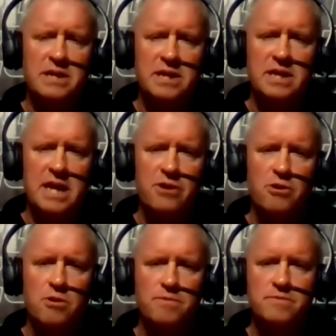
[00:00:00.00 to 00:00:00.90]

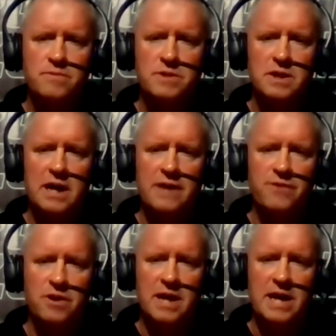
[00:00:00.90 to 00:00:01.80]
together, I
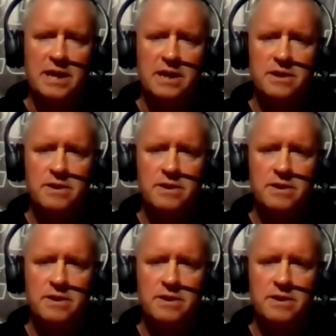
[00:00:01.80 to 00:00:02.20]
feel like